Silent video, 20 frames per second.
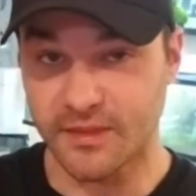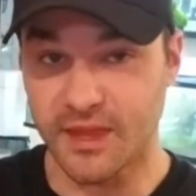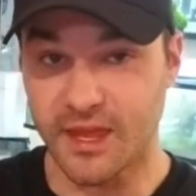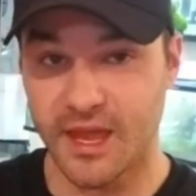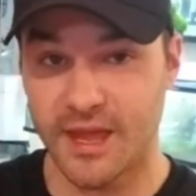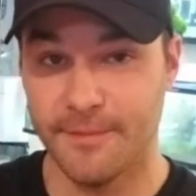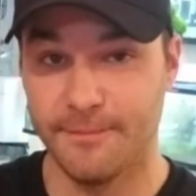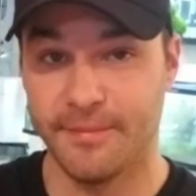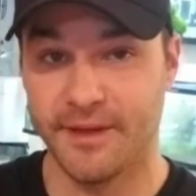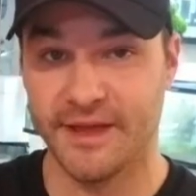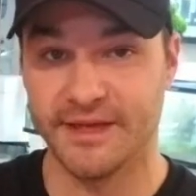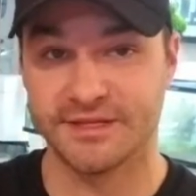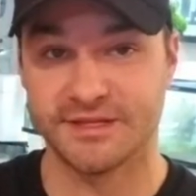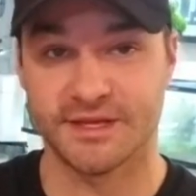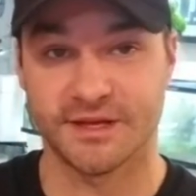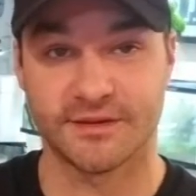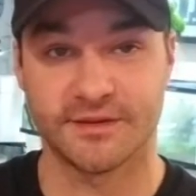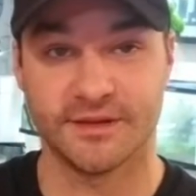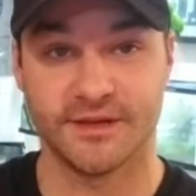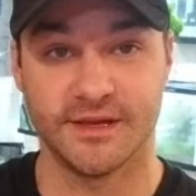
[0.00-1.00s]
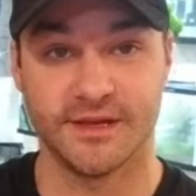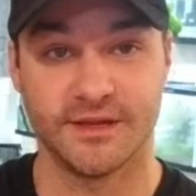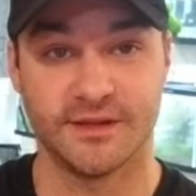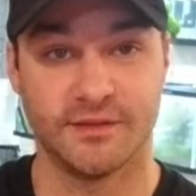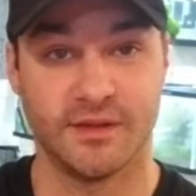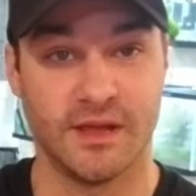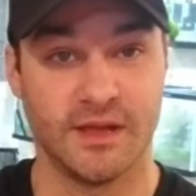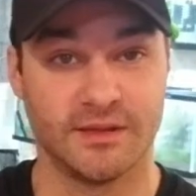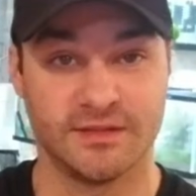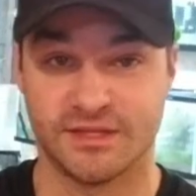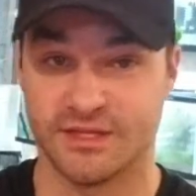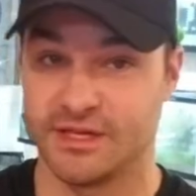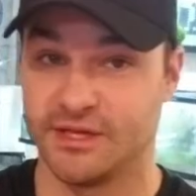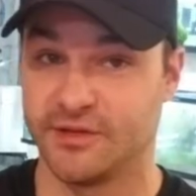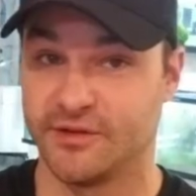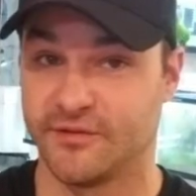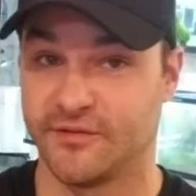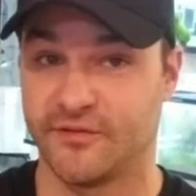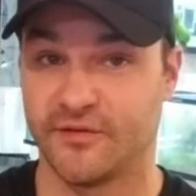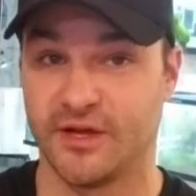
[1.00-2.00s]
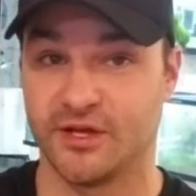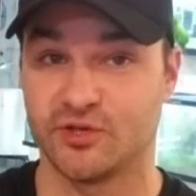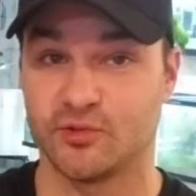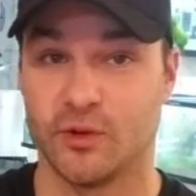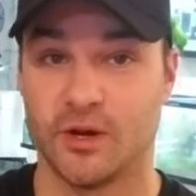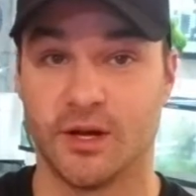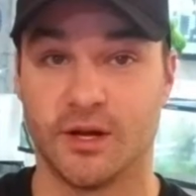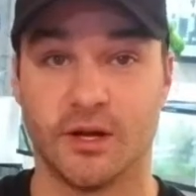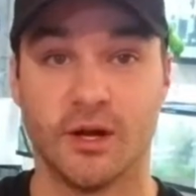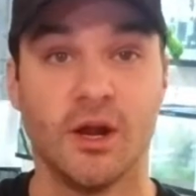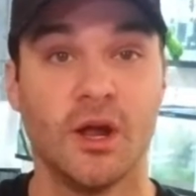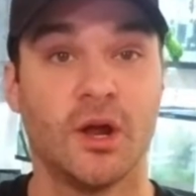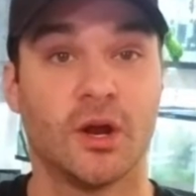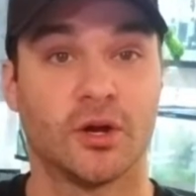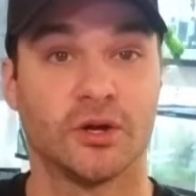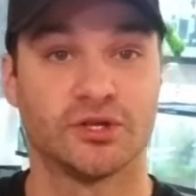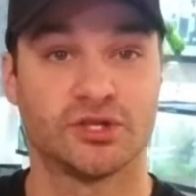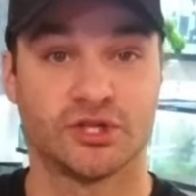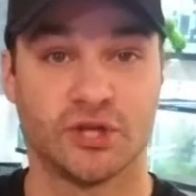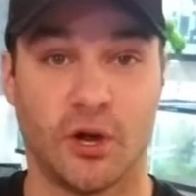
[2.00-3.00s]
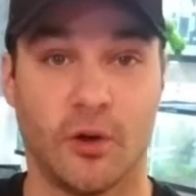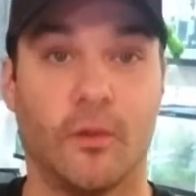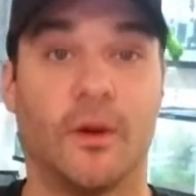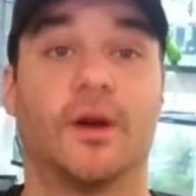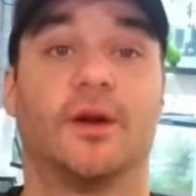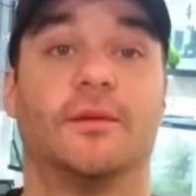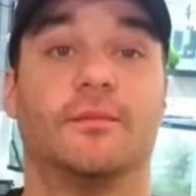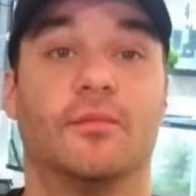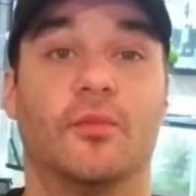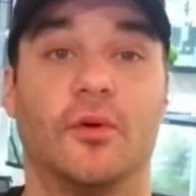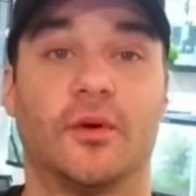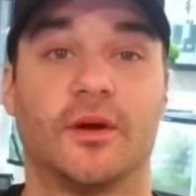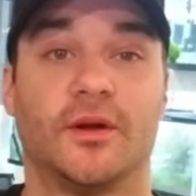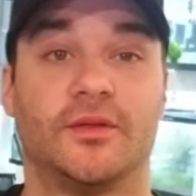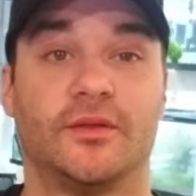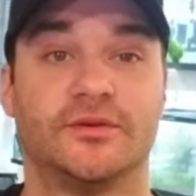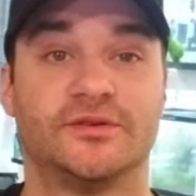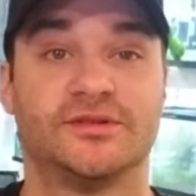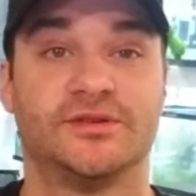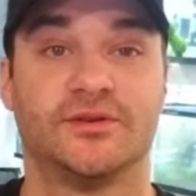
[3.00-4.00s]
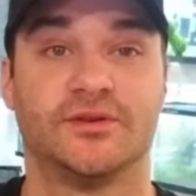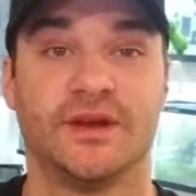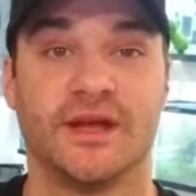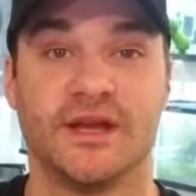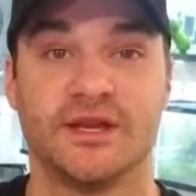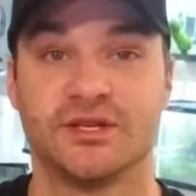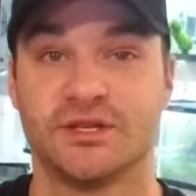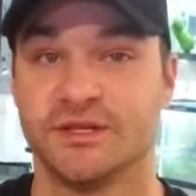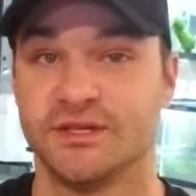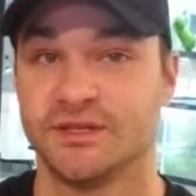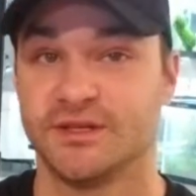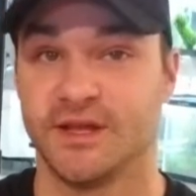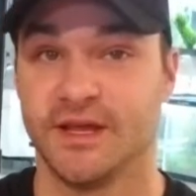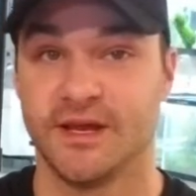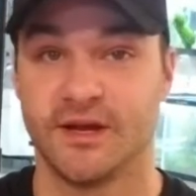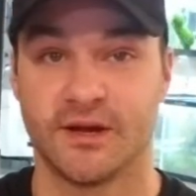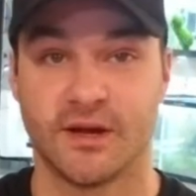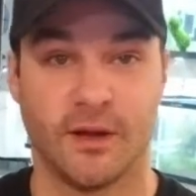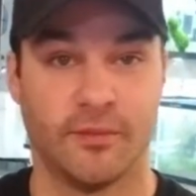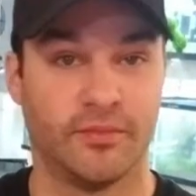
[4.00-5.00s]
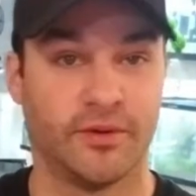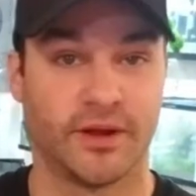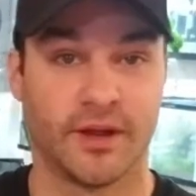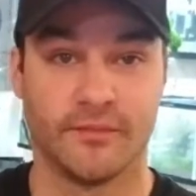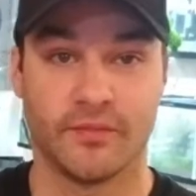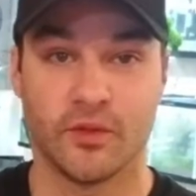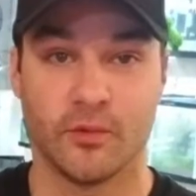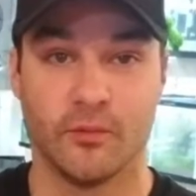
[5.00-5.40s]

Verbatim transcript: And basically, it's either fresh water or saltwater. More on those donations later. I'll bring up the